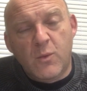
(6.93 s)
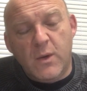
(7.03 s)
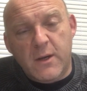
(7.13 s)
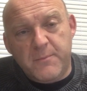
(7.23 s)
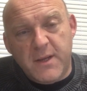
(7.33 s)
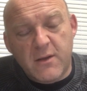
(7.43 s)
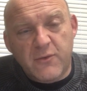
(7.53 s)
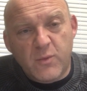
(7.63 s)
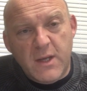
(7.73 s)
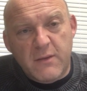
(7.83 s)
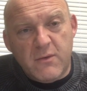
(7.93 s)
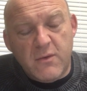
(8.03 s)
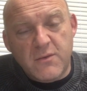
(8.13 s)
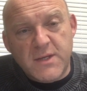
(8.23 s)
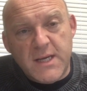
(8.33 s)
Well, because we have a
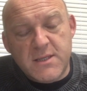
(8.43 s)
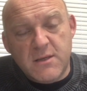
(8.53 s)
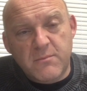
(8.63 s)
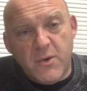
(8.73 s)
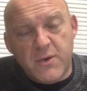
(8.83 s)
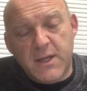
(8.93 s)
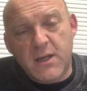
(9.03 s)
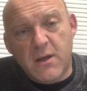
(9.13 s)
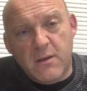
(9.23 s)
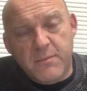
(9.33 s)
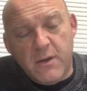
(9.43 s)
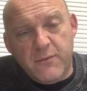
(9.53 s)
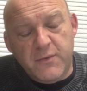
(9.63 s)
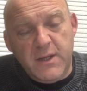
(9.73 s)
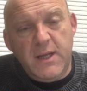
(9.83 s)
rotating body
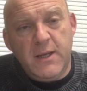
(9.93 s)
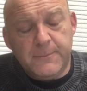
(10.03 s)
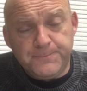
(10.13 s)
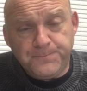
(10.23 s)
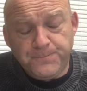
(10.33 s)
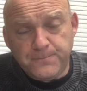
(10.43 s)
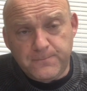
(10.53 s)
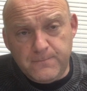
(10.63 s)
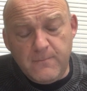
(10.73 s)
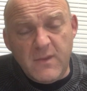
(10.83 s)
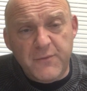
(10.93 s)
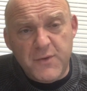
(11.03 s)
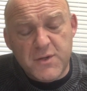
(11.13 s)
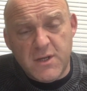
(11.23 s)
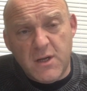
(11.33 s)
above the
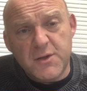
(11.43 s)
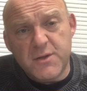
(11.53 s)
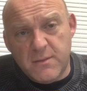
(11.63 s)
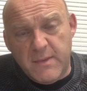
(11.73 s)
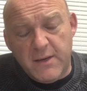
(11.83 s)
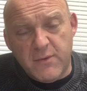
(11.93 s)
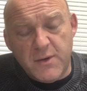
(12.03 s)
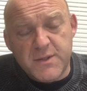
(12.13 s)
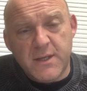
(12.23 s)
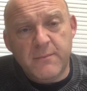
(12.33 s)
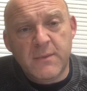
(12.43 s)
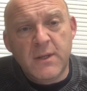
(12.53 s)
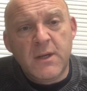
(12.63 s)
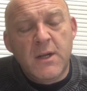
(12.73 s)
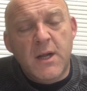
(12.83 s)
fuselage, the main rotor,
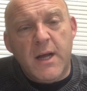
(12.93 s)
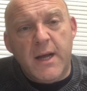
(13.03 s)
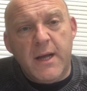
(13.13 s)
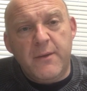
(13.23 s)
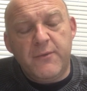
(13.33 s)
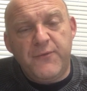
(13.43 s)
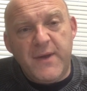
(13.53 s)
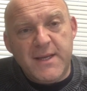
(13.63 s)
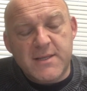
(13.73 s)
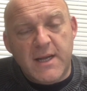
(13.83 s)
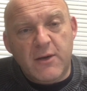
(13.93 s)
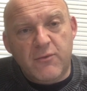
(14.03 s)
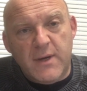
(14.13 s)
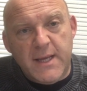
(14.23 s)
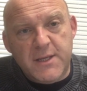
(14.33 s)
phase lag
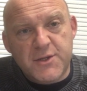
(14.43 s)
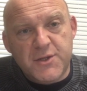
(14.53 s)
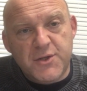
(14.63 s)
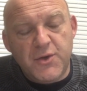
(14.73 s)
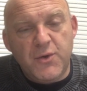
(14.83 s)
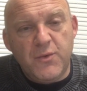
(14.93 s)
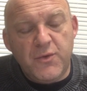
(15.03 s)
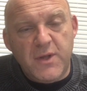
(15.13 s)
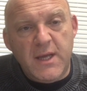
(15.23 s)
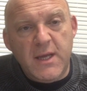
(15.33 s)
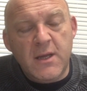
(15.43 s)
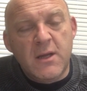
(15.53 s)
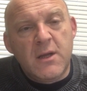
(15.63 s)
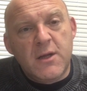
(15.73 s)
relates to the